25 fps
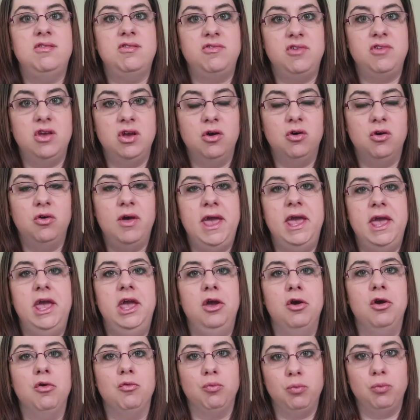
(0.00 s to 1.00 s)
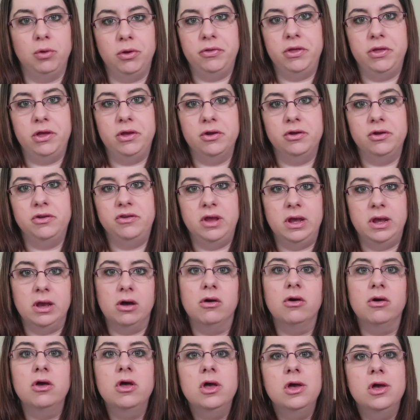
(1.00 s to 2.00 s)
still a really good
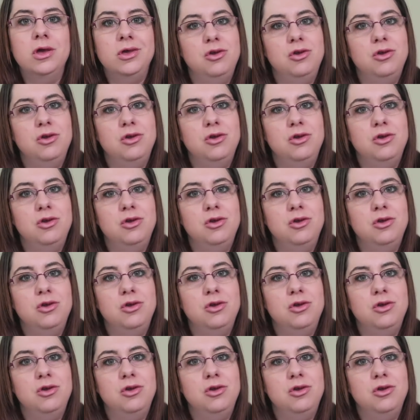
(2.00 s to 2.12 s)
deal.